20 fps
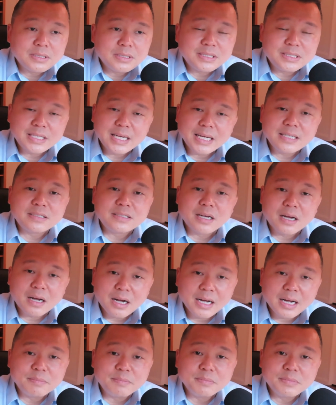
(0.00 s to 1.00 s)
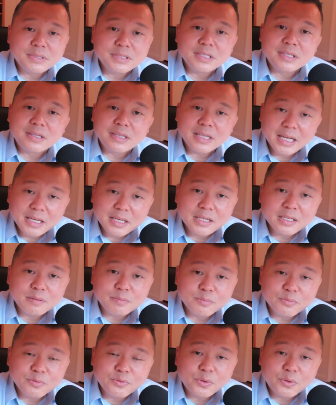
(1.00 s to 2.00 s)
take time to thank Him
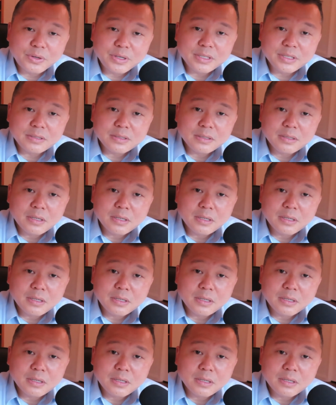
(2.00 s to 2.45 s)
for it?